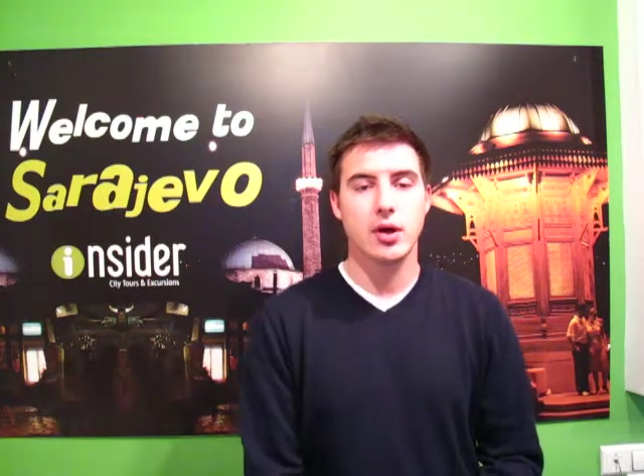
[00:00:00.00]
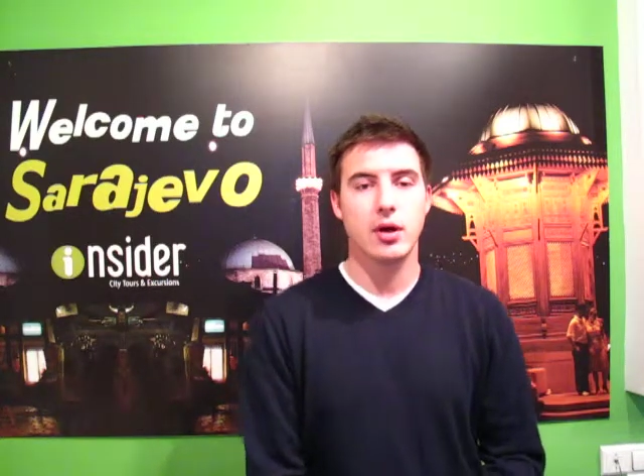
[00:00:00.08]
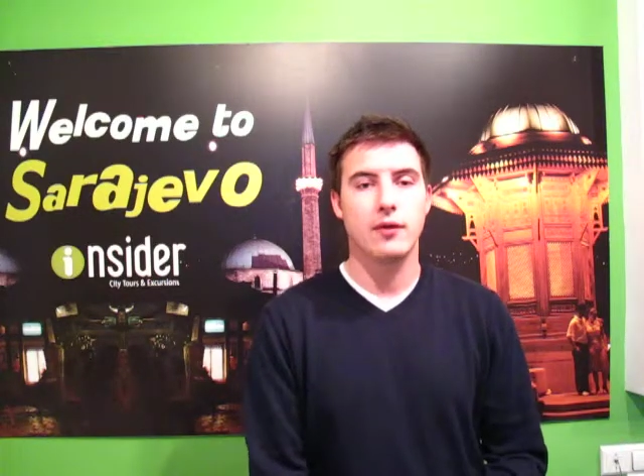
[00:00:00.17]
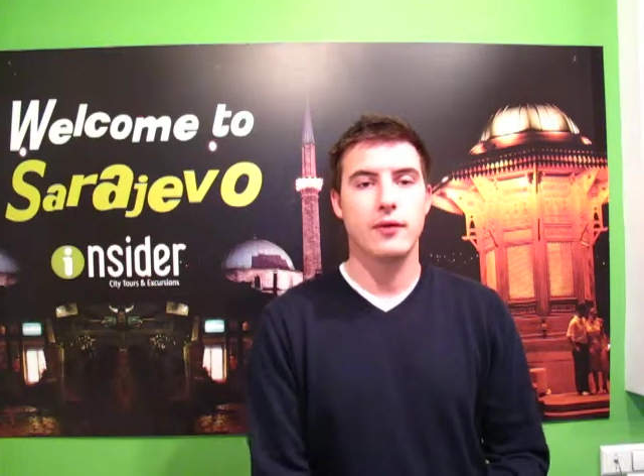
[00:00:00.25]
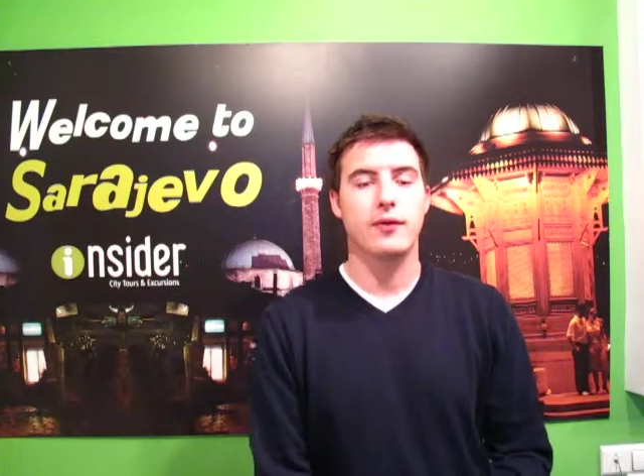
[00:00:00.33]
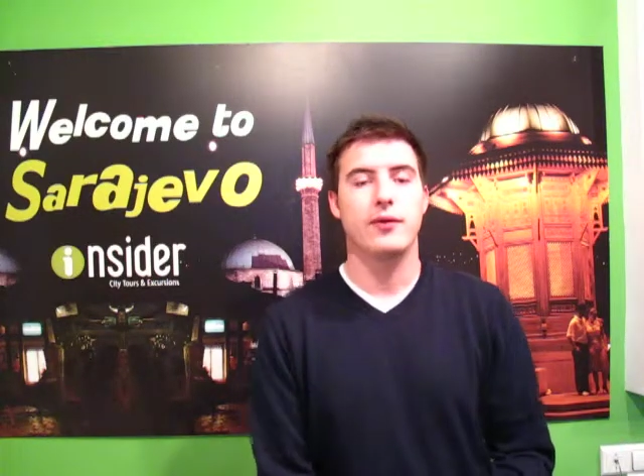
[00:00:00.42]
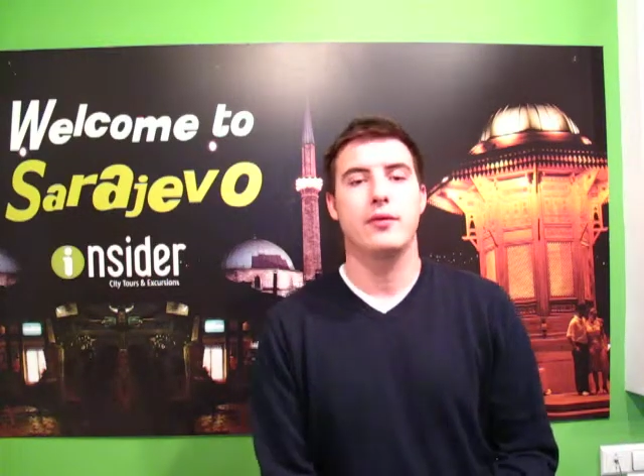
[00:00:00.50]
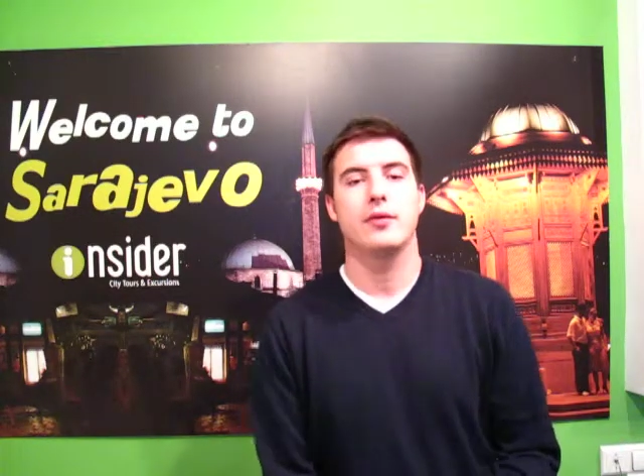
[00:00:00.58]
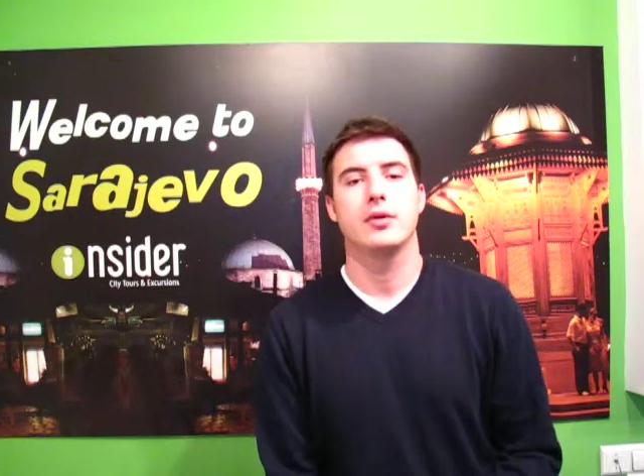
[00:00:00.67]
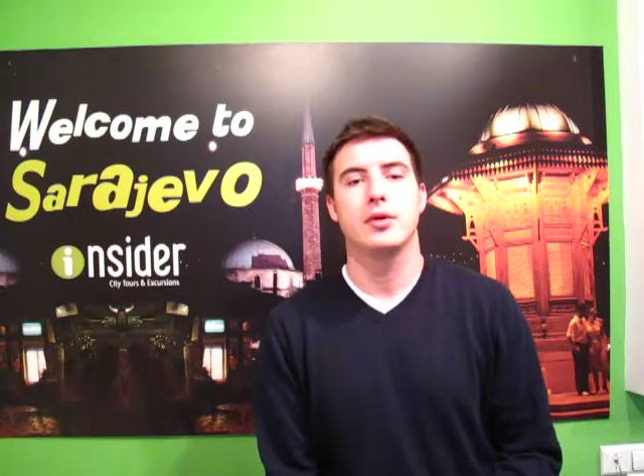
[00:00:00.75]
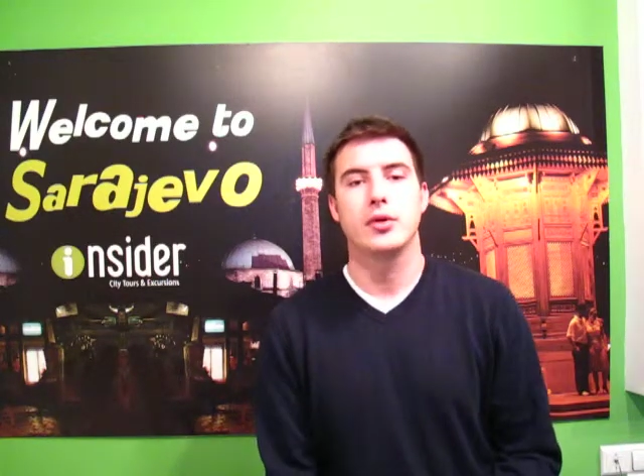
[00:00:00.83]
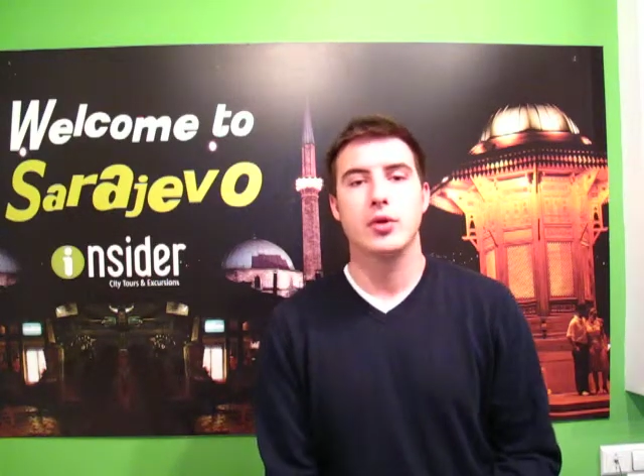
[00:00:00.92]
of
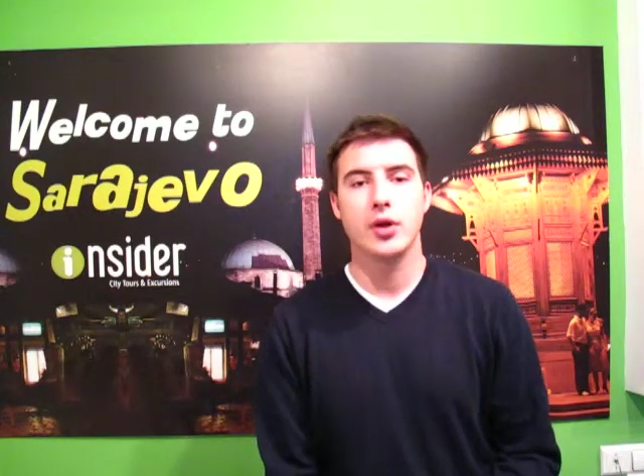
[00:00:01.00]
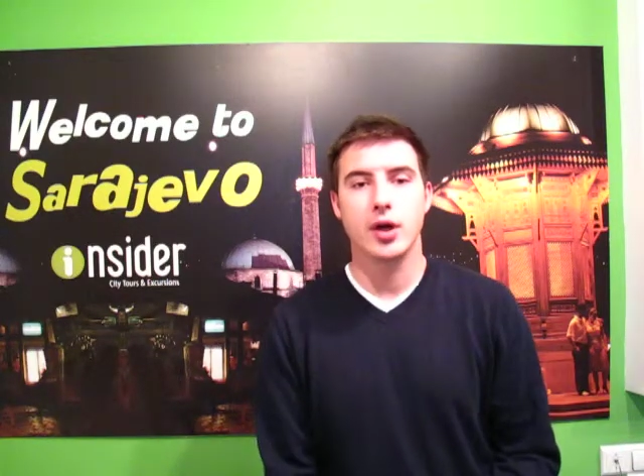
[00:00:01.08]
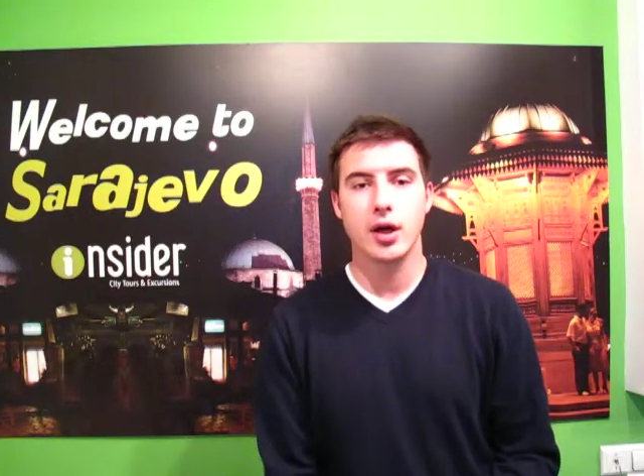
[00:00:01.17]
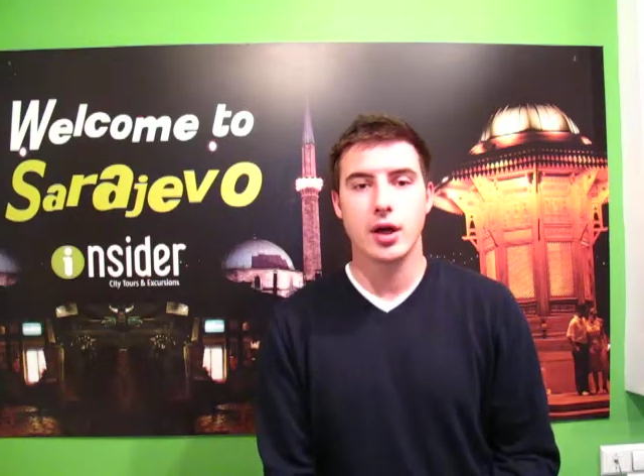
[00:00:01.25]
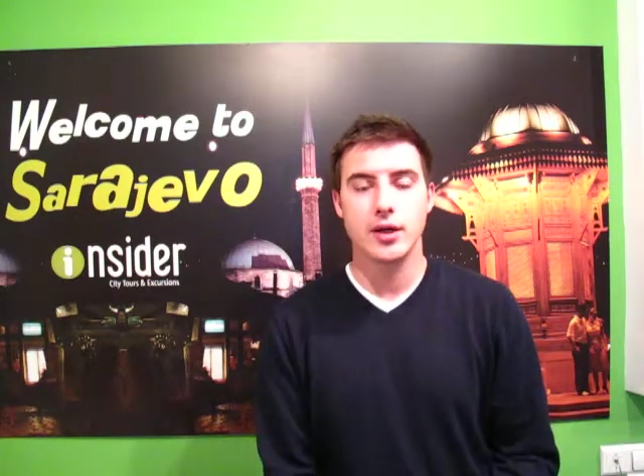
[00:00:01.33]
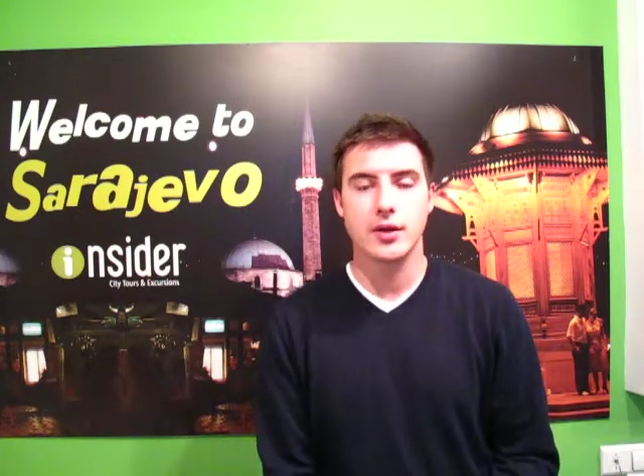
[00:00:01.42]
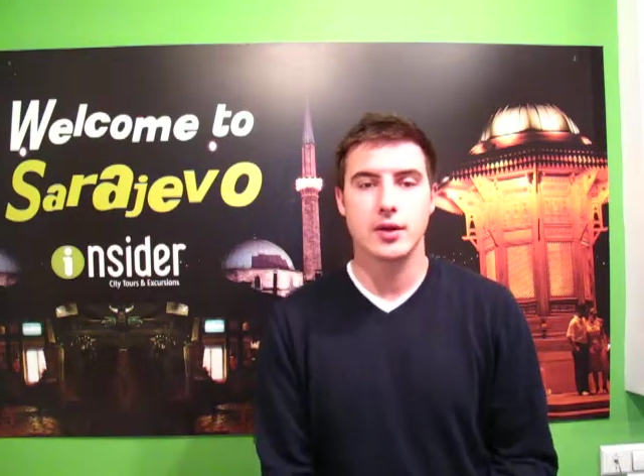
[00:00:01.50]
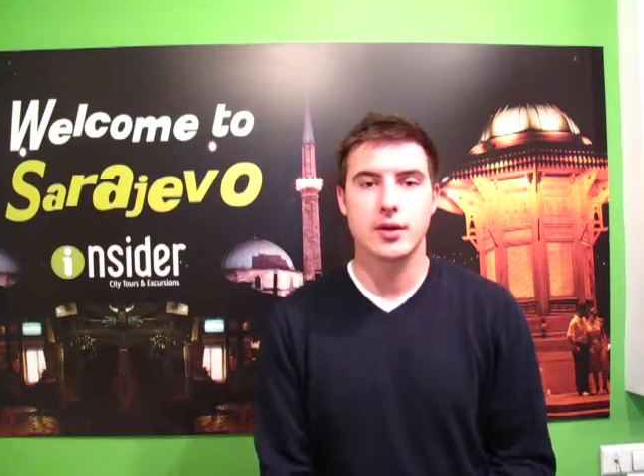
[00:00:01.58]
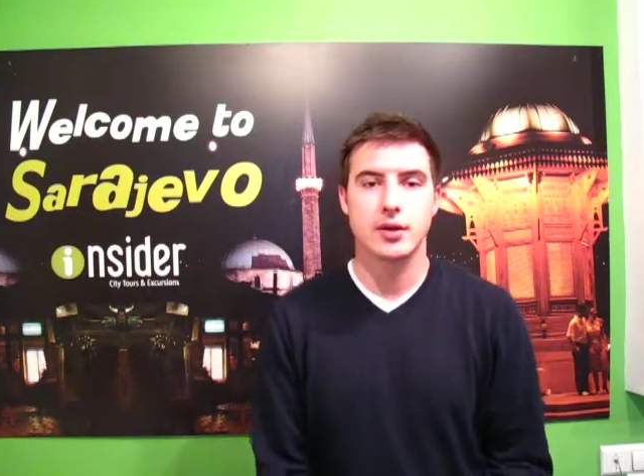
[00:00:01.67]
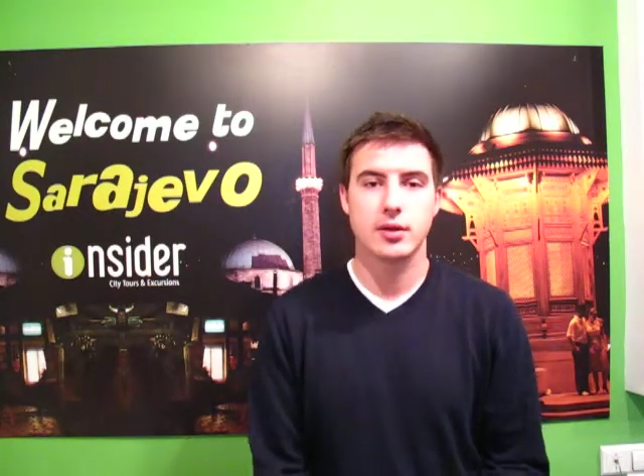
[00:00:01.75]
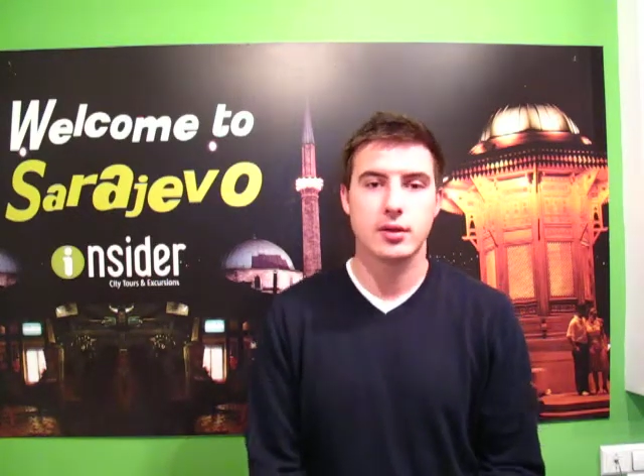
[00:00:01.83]
tour guides,